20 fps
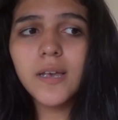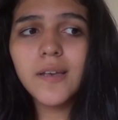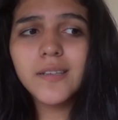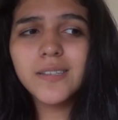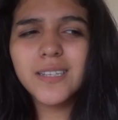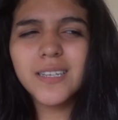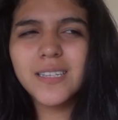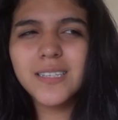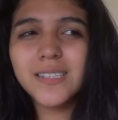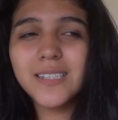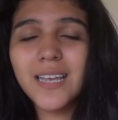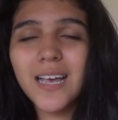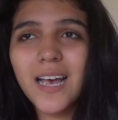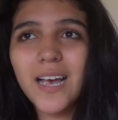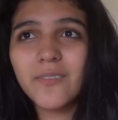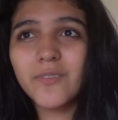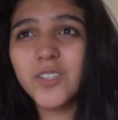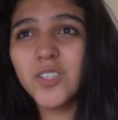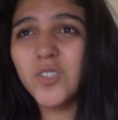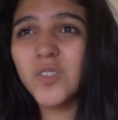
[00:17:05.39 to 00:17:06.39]
Since
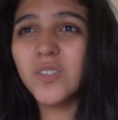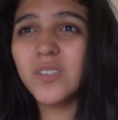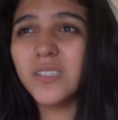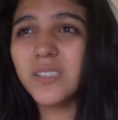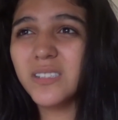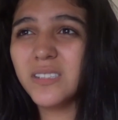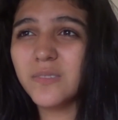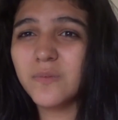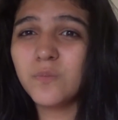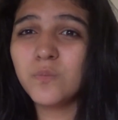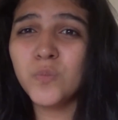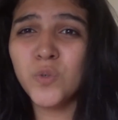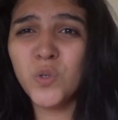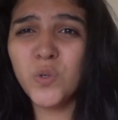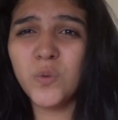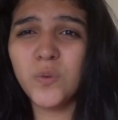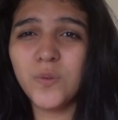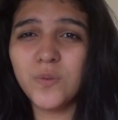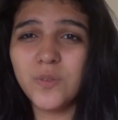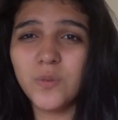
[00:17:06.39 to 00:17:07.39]
we just
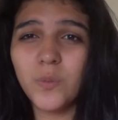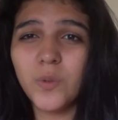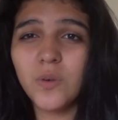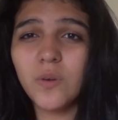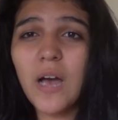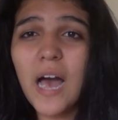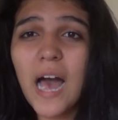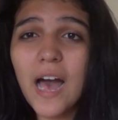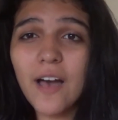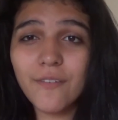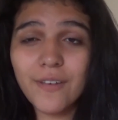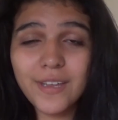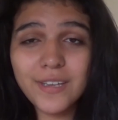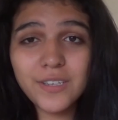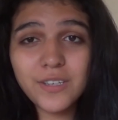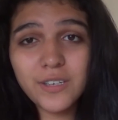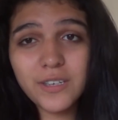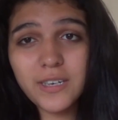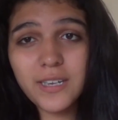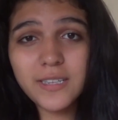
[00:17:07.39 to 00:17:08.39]
moved, we don't have
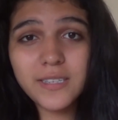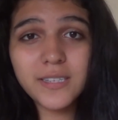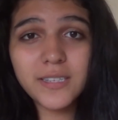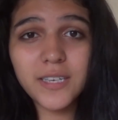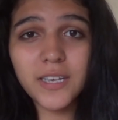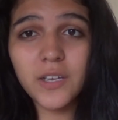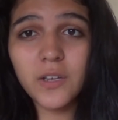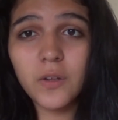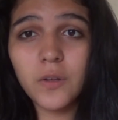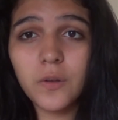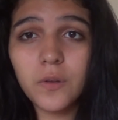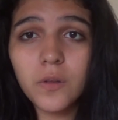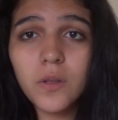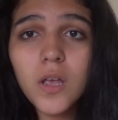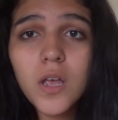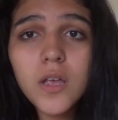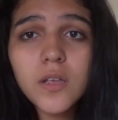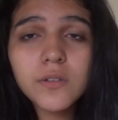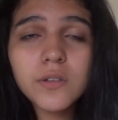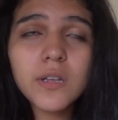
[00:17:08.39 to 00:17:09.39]
internet still,
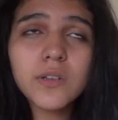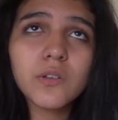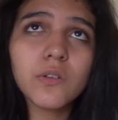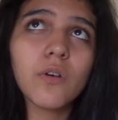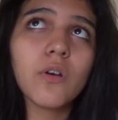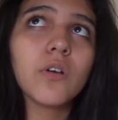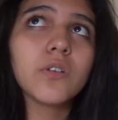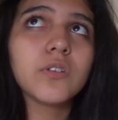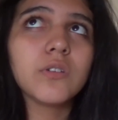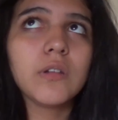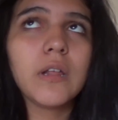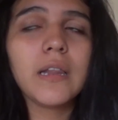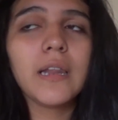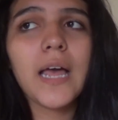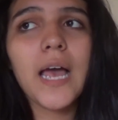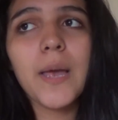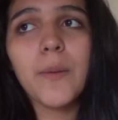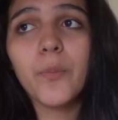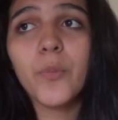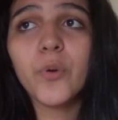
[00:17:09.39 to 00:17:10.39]
so I have to go to the
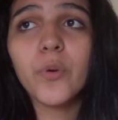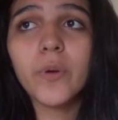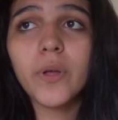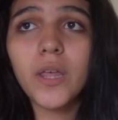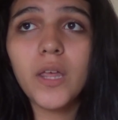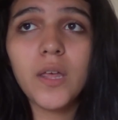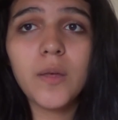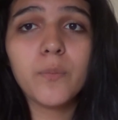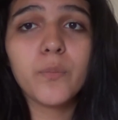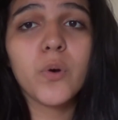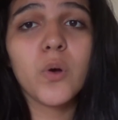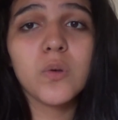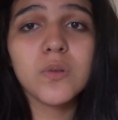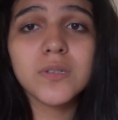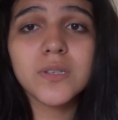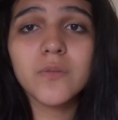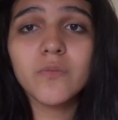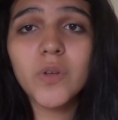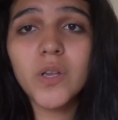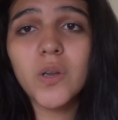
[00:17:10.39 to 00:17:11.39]
library and
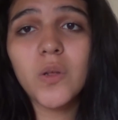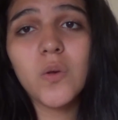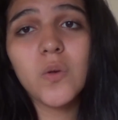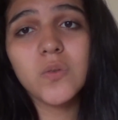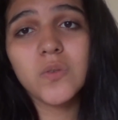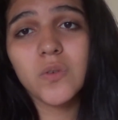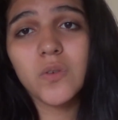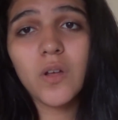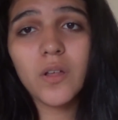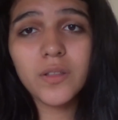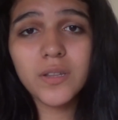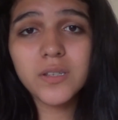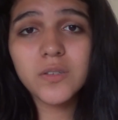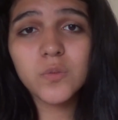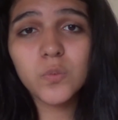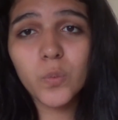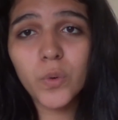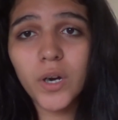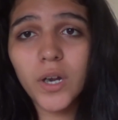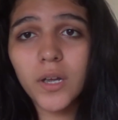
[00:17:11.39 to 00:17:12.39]
post the videos and all
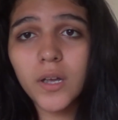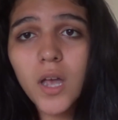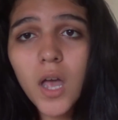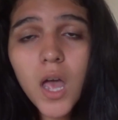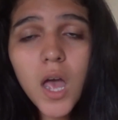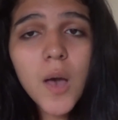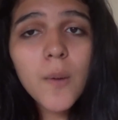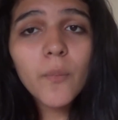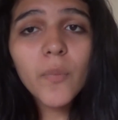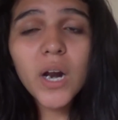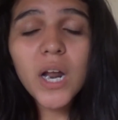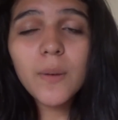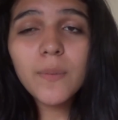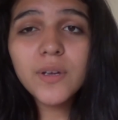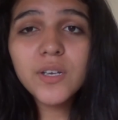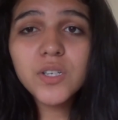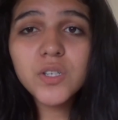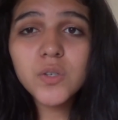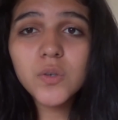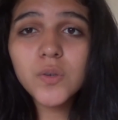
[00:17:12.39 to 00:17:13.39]
this work. But I'll
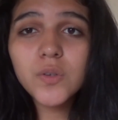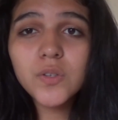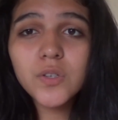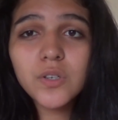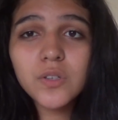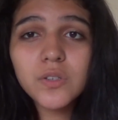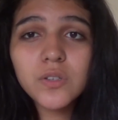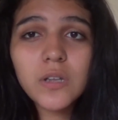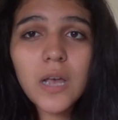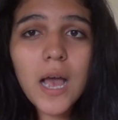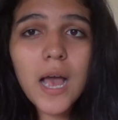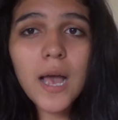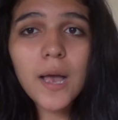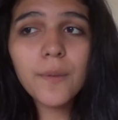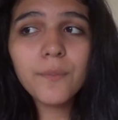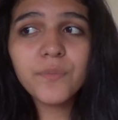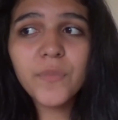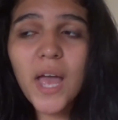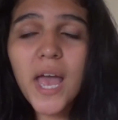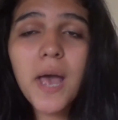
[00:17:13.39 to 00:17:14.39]
make sure just
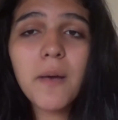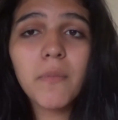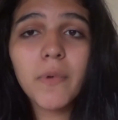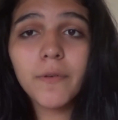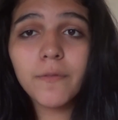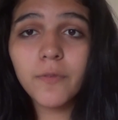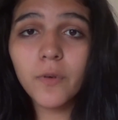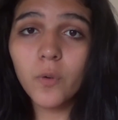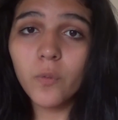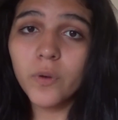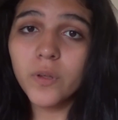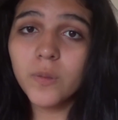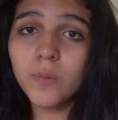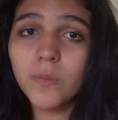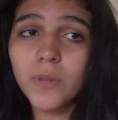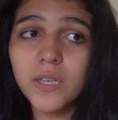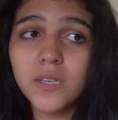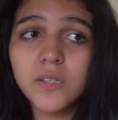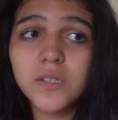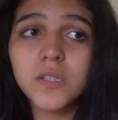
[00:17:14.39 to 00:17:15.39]
I have my phone with
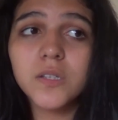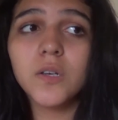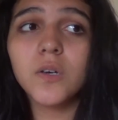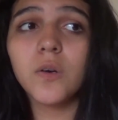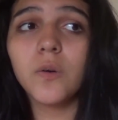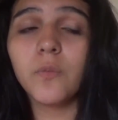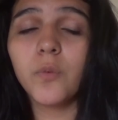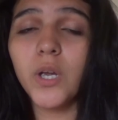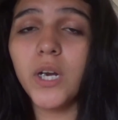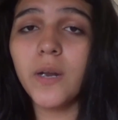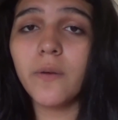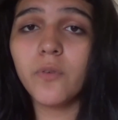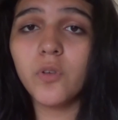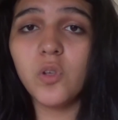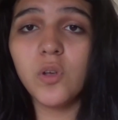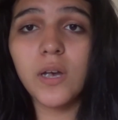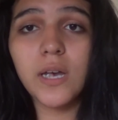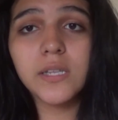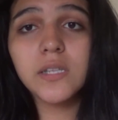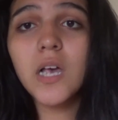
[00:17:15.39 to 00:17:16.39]
me, so whatever
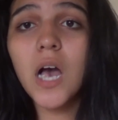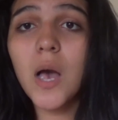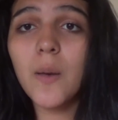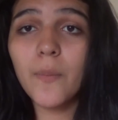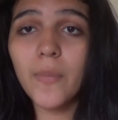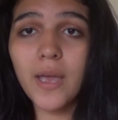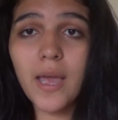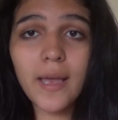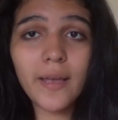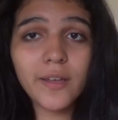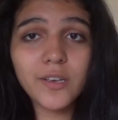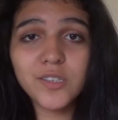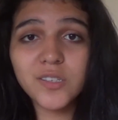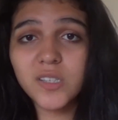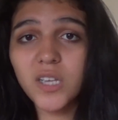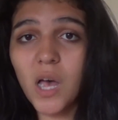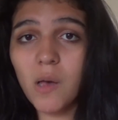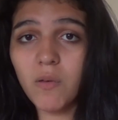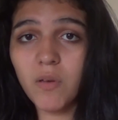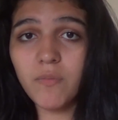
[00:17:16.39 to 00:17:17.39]
you guys comment, I can just
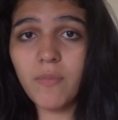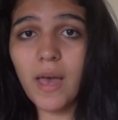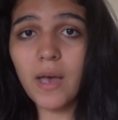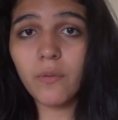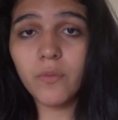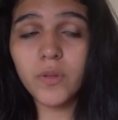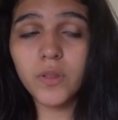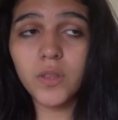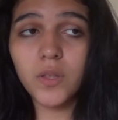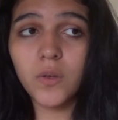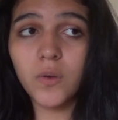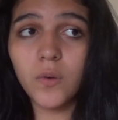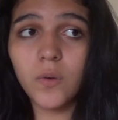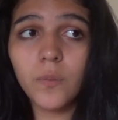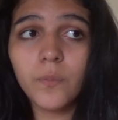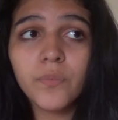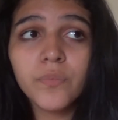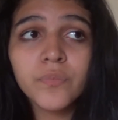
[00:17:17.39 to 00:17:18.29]
comment back with you.